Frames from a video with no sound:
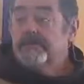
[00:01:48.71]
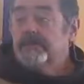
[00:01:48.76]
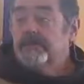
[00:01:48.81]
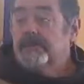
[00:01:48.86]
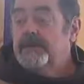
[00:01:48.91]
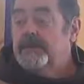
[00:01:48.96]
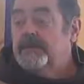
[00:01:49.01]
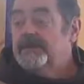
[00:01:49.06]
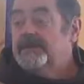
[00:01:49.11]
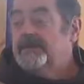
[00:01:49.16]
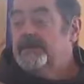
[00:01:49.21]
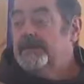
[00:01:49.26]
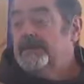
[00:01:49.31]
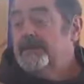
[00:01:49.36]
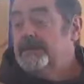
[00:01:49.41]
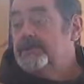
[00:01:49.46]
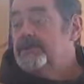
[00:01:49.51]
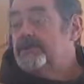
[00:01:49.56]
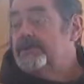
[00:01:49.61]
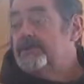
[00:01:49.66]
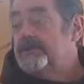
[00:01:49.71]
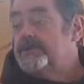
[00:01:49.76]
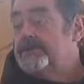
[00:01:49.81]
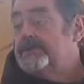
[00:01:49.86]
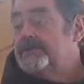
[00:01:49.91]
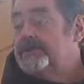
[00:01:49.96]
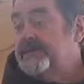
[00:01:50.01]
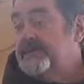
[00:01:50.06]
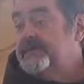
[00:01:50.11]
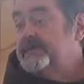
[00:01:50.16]
Well, in truth, it
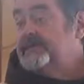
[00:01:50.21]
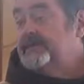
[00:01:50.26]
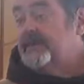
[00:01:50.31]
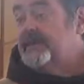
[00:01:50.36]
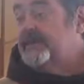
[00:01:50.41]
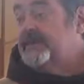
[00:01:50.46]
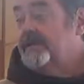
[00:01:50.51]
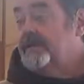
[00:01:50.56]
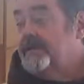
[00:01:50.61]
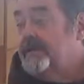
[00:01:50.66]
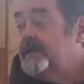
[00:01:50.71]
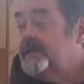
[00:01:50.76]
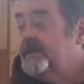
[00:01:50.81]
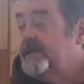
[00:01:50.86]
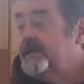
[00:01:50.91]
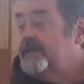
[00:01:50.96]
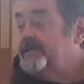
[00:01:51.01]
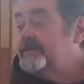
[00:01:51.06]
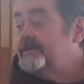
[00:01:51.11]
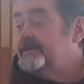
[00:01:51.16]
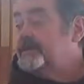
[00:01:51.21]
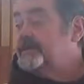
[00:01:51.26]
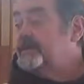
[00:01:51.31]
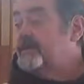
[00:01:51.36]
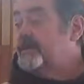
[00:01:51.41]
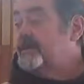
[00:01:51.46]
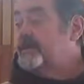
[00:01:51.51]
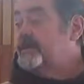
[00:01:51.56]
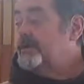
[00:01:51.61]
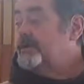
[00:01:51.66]
sounds like the headlines to
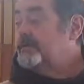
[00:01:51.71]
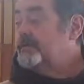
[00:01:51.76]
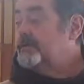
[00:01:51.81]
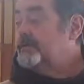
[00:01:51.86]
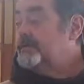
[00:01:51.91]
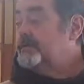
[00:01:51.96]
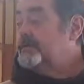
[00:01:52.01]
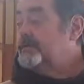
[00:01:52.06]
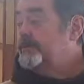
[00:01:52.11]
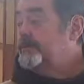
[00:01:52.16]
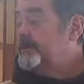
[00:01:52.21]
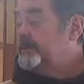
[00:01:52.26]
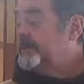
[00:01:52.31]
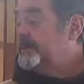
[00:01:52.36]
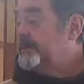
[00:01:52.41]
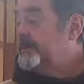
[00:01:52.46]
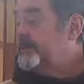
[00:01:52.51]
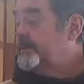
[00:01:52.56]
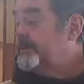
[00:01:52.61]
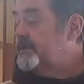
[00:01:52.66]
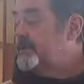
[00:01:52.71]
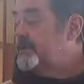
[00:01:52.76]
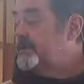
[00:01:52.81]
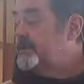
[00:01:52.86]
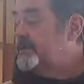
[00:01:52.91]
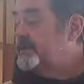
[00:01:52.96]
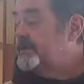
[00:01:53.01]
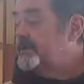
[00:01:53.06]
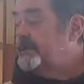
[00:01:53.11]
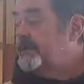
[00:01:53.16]
our newspaper,
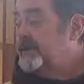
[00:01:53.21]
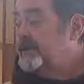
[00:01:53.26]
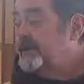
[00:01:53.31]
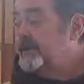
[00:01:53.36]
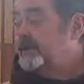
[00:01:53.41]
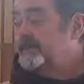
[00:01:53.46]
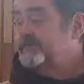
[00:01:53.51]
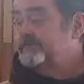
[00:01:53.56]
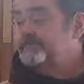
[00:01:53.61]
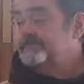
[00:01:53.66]
doesn't it?